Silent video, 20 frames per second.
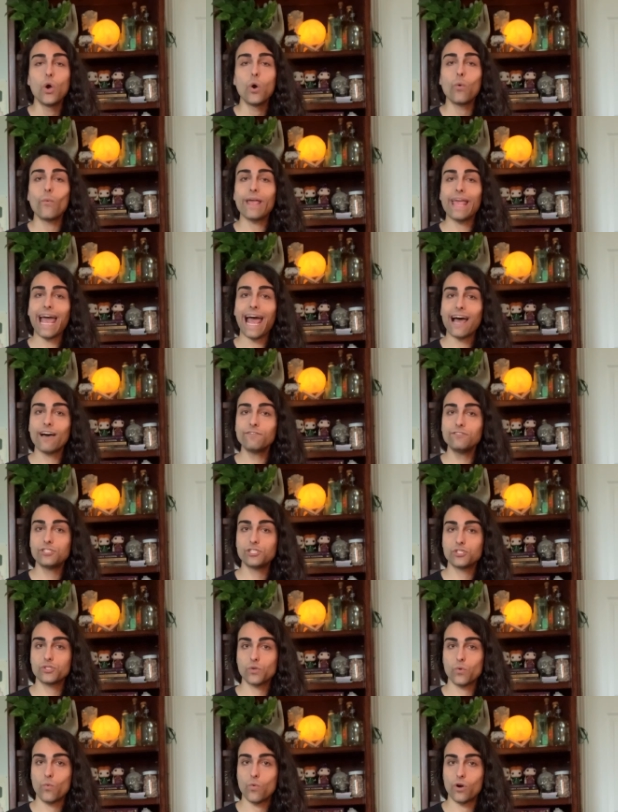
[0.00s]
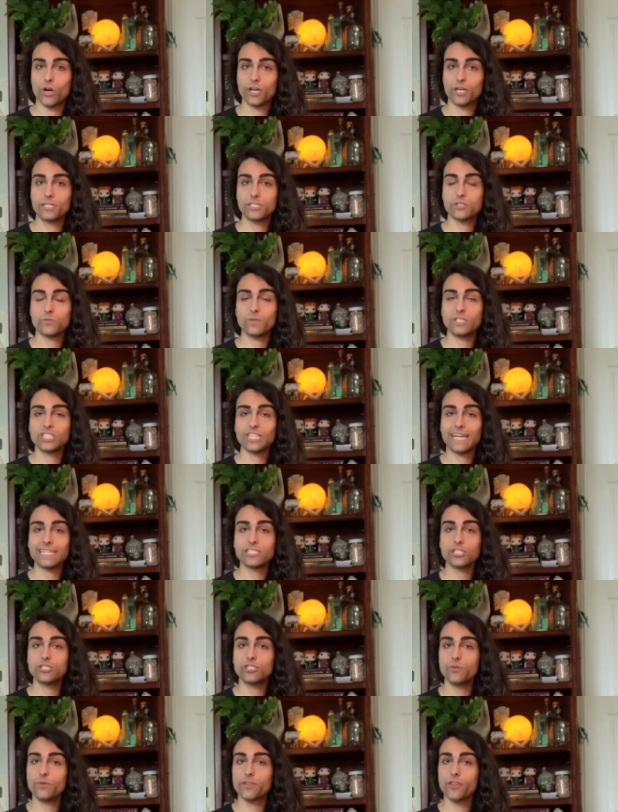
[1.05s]
We have swords, which has
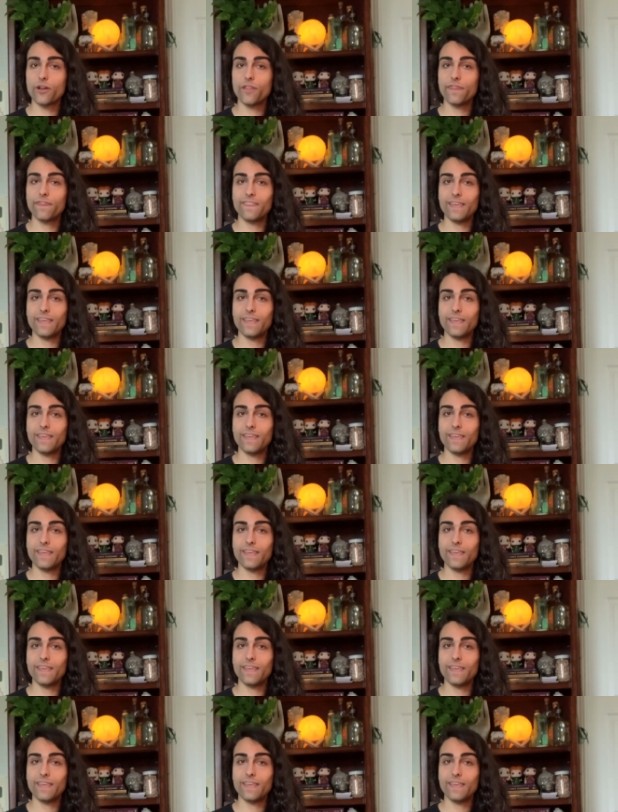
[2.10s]
to do with our